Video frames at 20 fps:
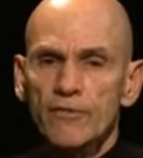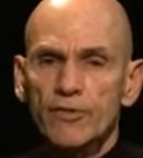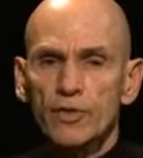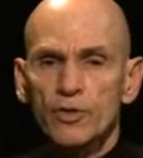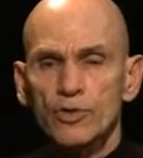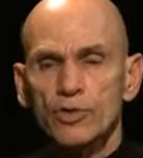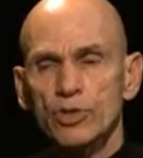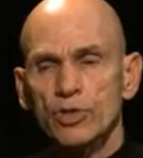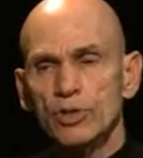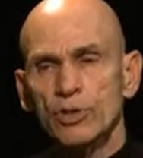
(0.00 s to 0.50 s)
If
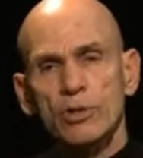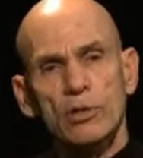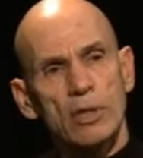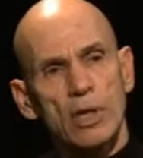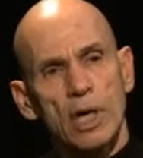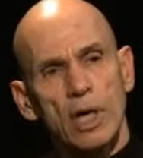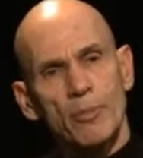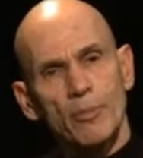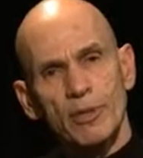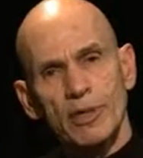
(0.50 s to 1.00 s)
you stood
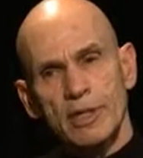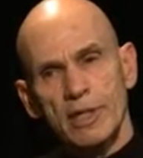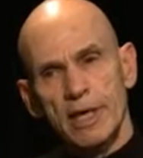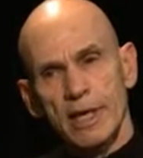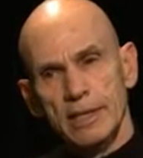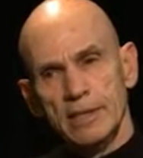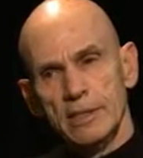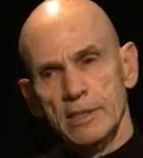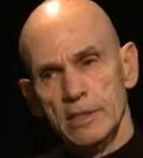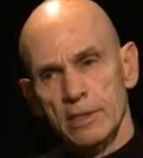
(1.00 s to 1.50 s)
up
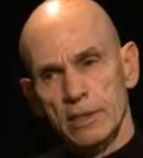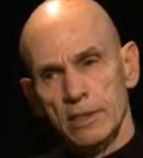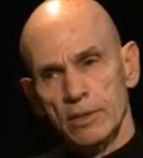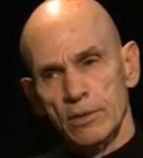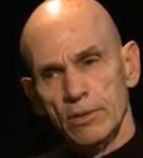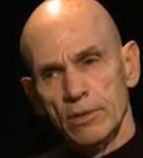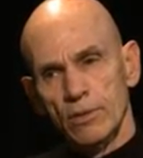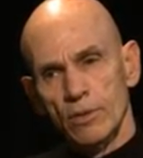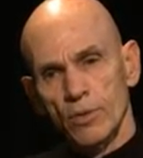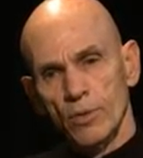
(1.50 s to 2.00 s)
against it
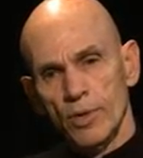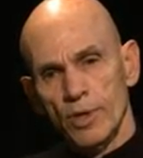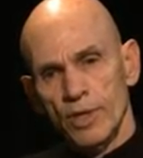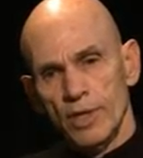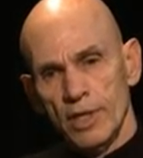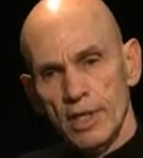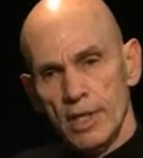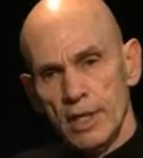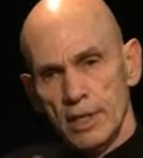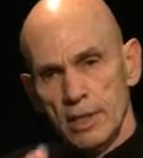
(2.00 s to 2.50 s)
or
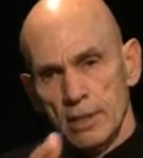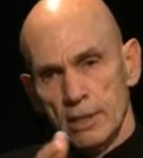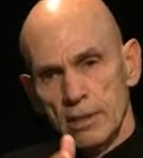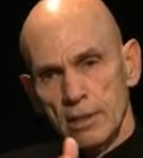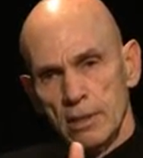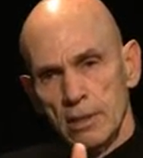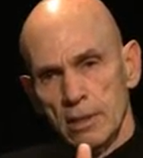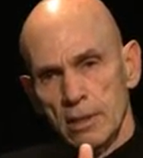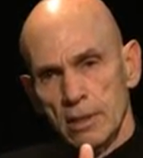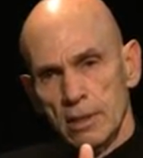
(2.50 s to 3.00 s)

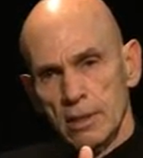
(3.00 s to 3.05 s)
within,